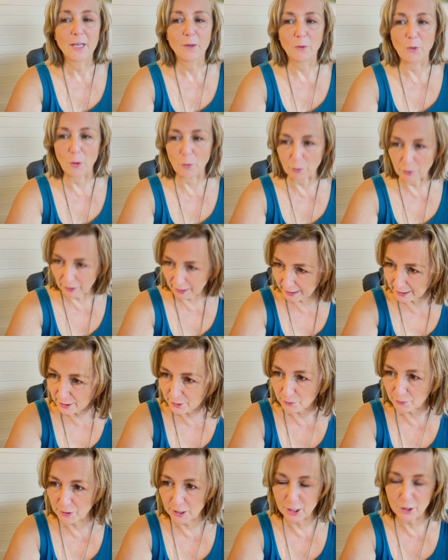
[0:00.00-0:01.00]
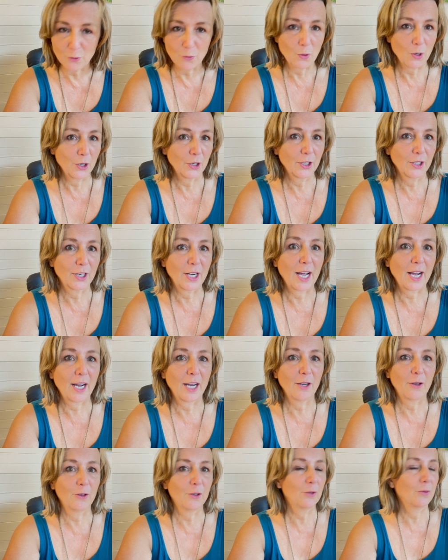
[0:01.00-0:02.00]
the place where you want it,
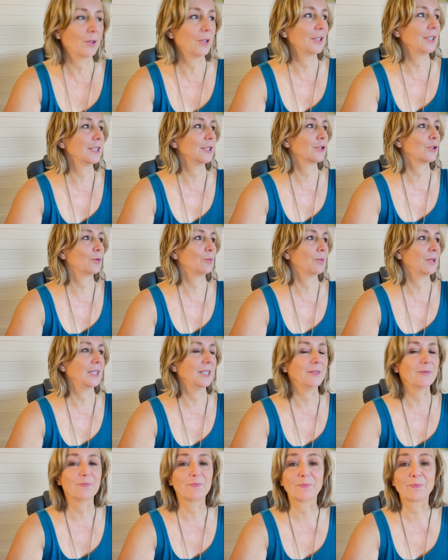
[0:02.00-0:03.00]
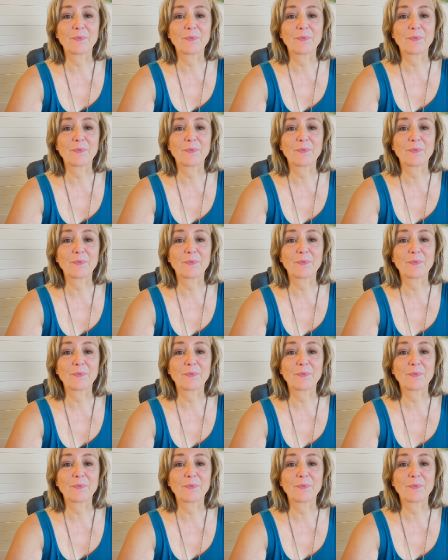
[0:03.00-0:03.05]
how you want it to be.